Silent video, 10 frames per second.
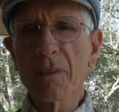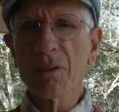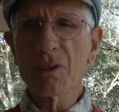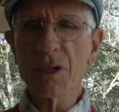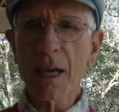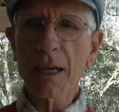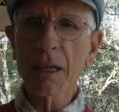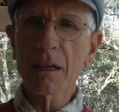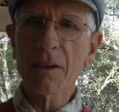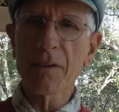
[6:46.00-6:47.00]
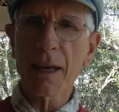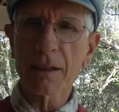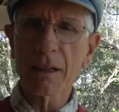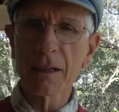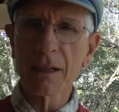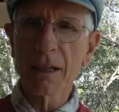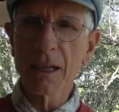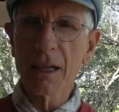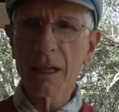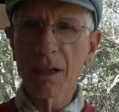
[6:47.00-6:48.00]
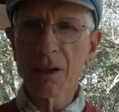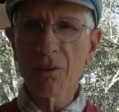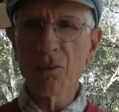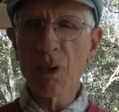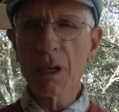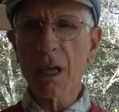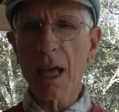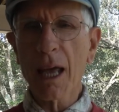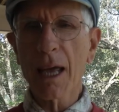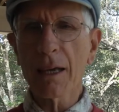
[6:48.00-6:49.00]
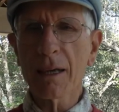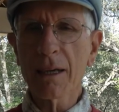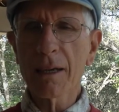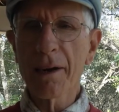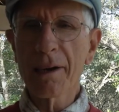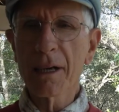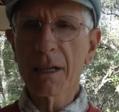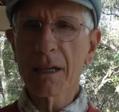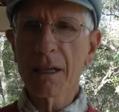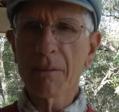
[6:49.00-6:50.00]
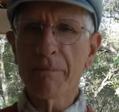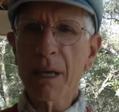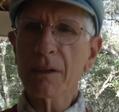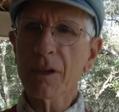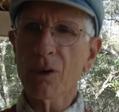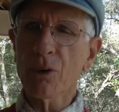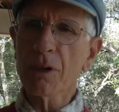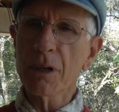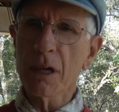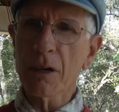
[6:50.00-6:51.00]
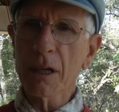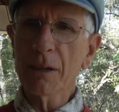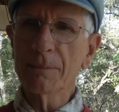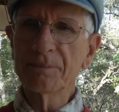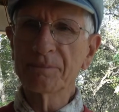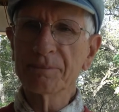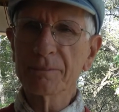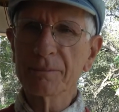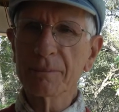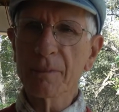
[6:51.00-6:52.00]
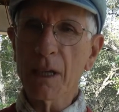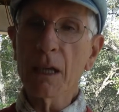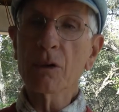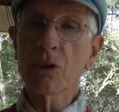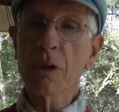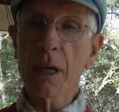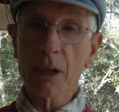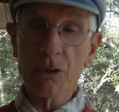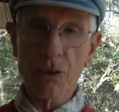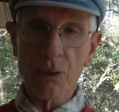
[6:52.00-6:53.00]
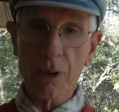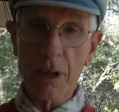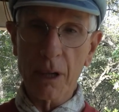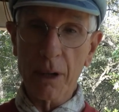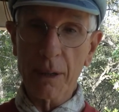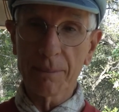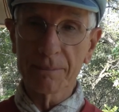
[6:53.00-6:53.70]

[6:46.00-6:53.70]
was the idea that we can make the ordinary into the extraordinary.